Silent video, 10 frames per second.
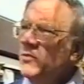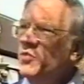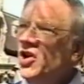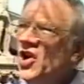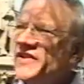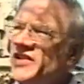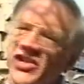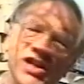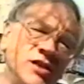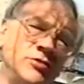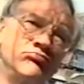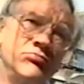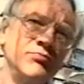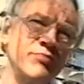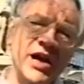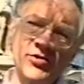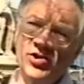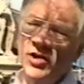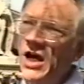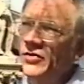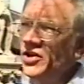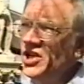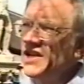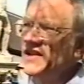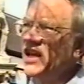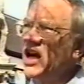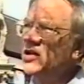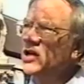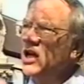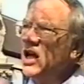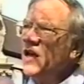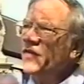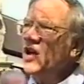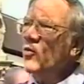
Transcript: because until about 100 years ago, there